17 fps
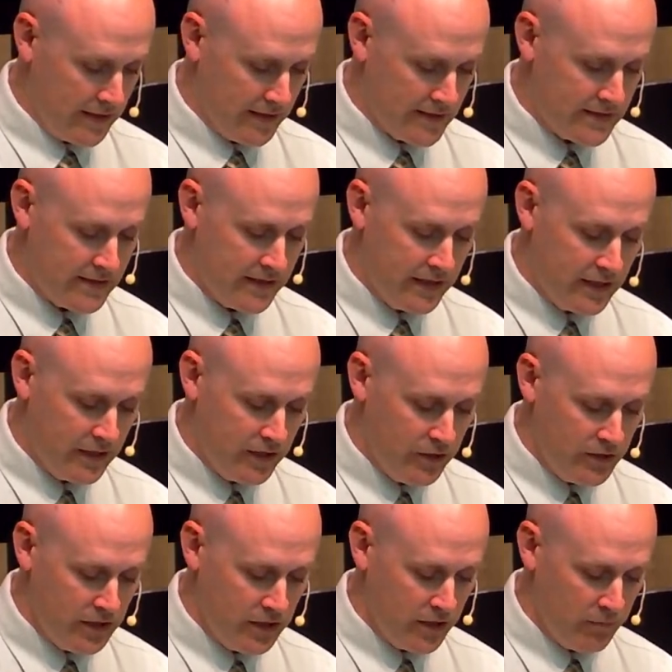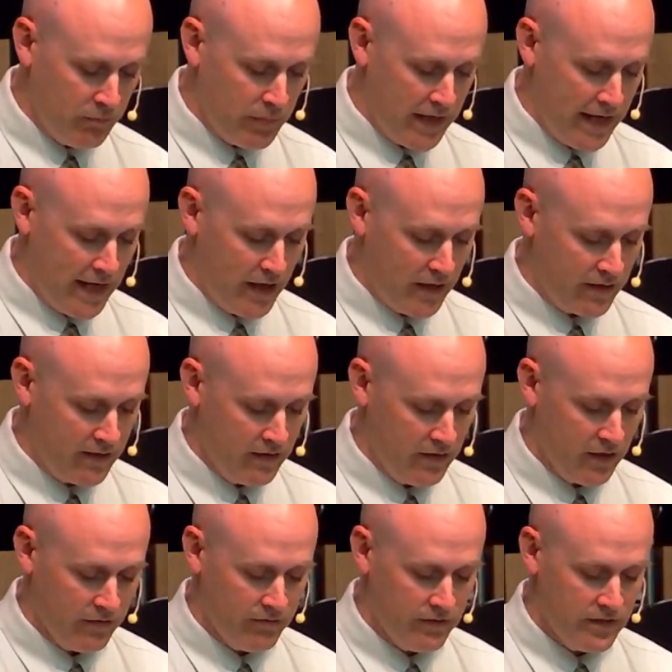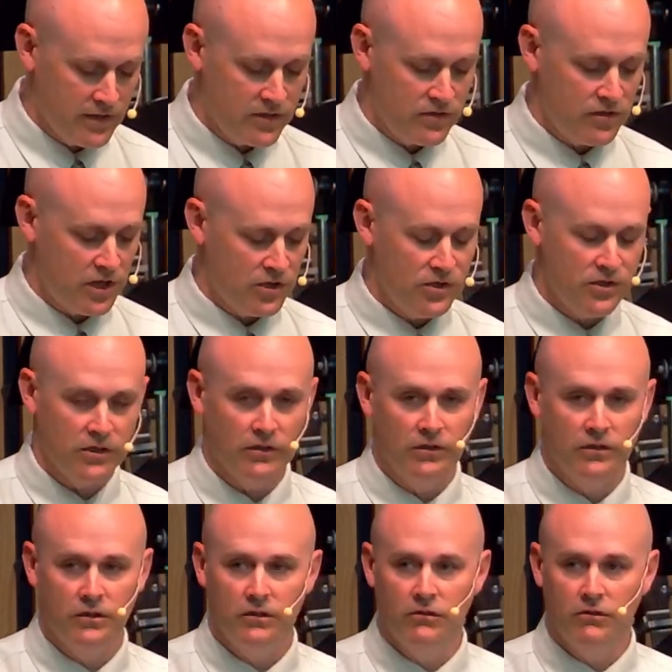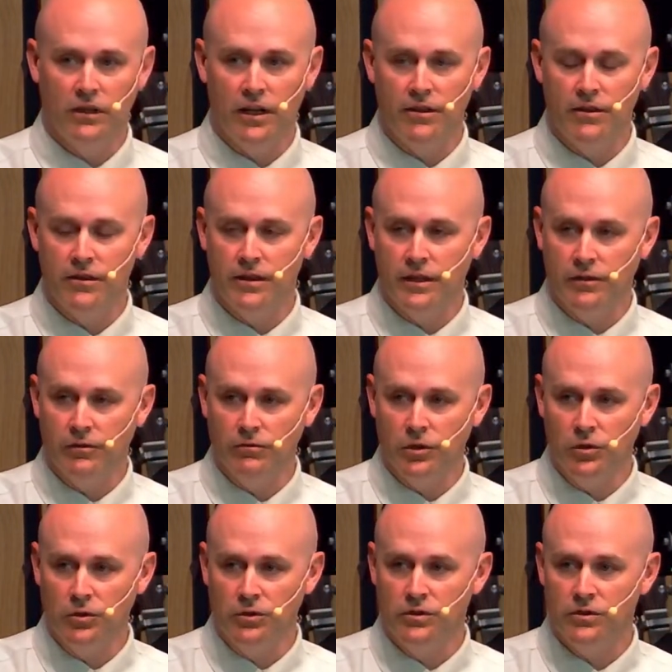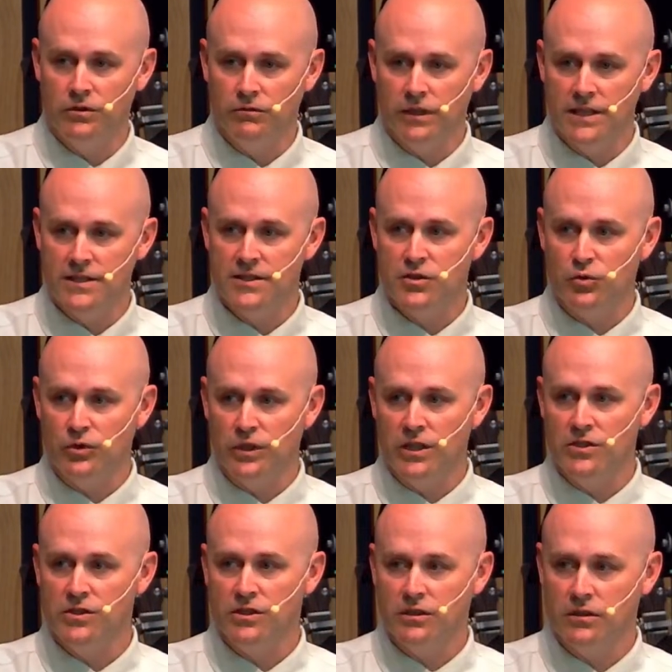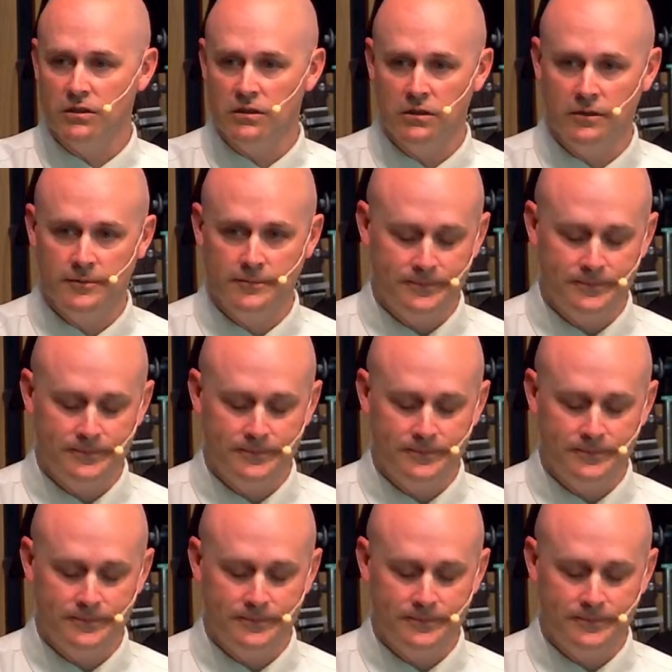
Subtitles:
And it's taking you down a path of destruction rather than a road to restoration.